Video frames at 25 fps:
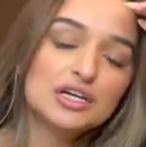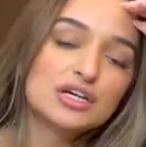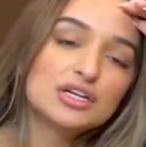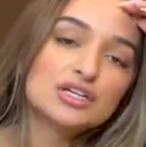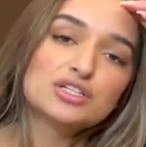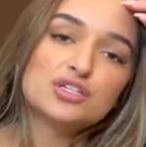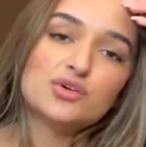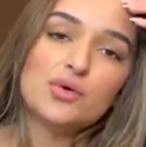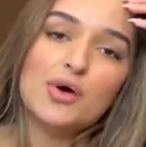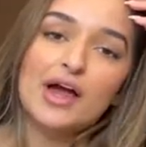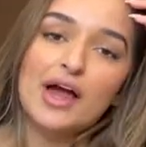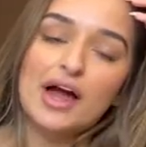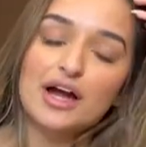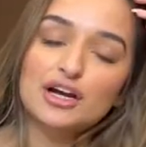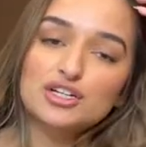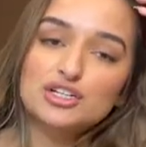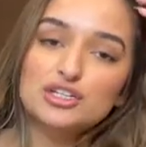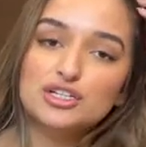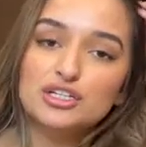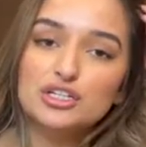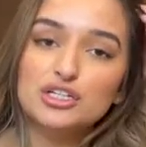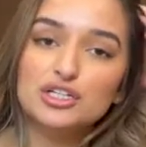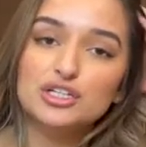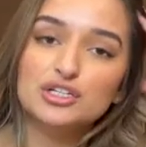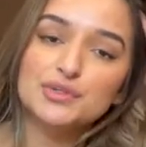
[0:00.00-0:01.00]
So I
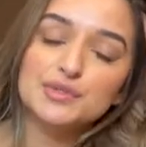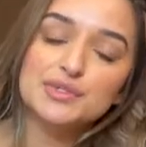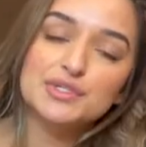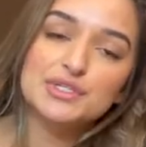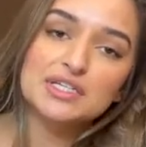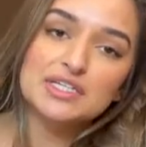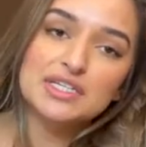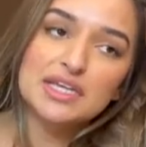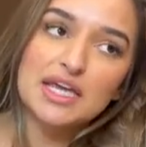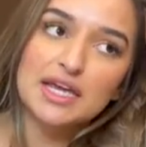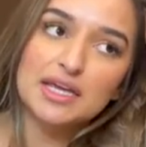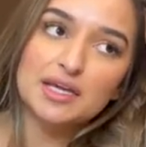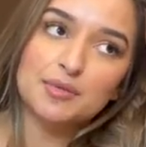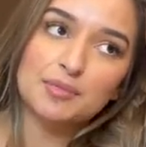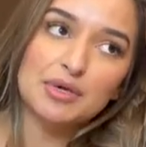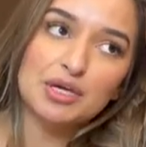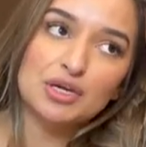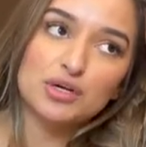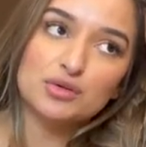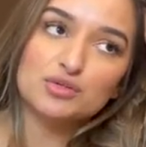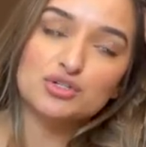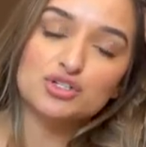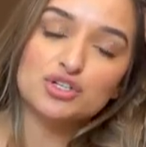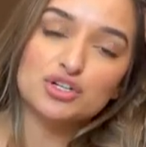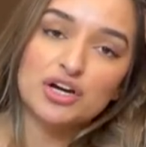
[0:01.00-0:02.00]
actually used to take
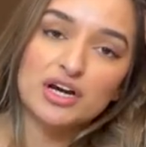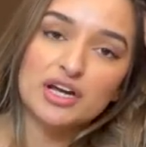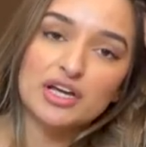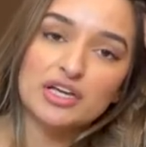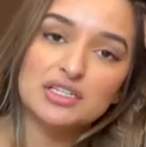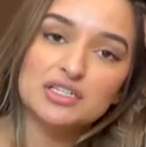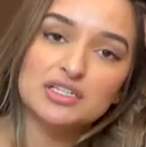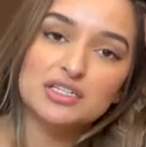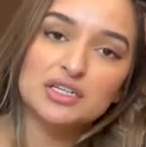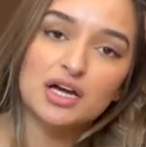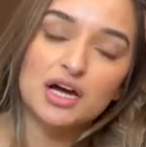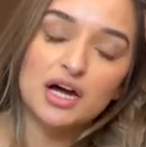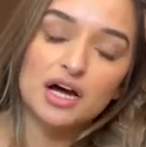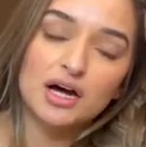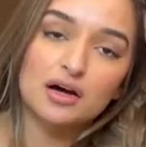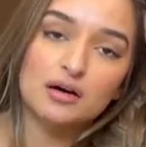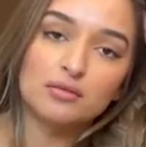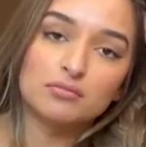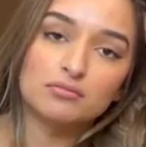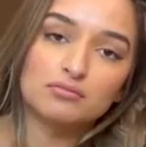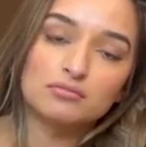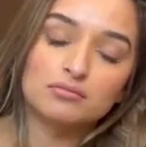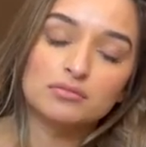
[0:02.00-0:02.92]
Miko's crate, um,